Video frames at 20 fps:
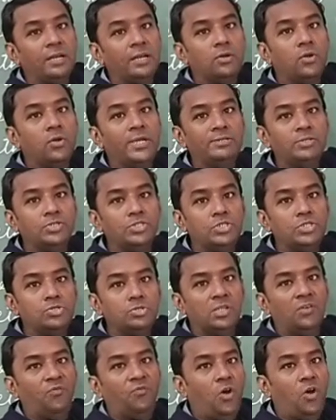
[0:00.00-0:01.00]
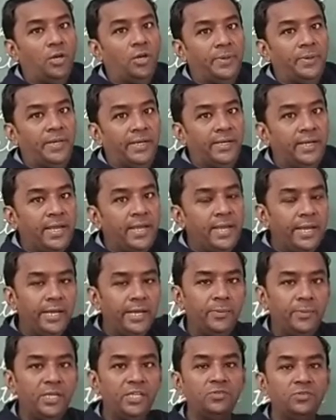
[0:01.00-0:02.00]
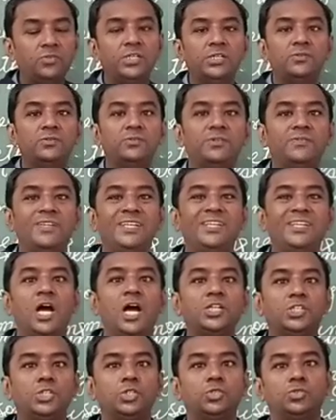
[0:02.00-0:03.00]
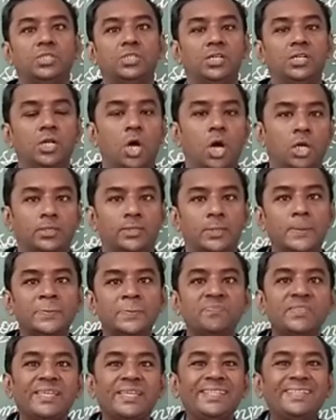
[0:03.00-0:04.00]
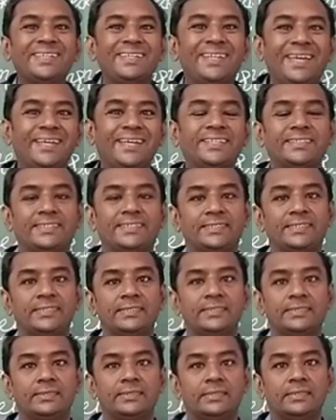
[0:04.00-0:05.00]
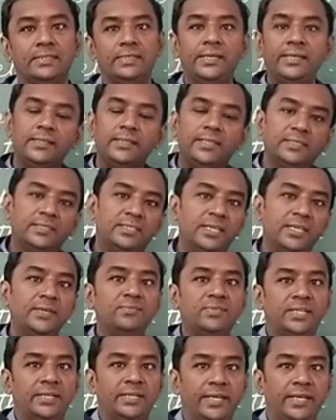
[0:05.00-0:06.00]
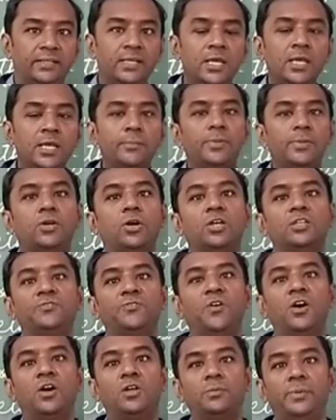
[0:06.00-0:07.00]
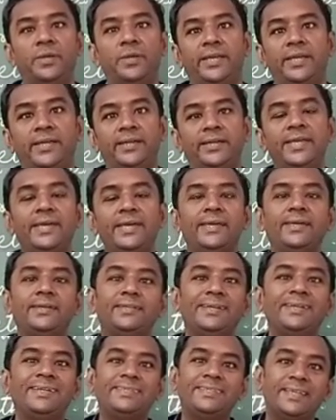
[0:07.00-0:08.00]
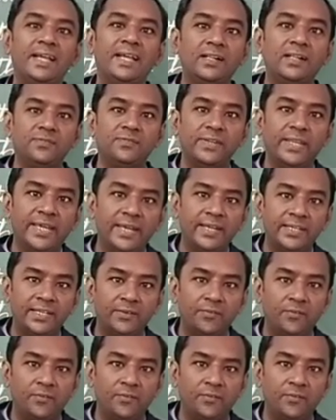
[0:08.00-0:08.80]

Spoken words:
going to use the forbade, it means we will not use the not in the same sentence, because forbade is itself negative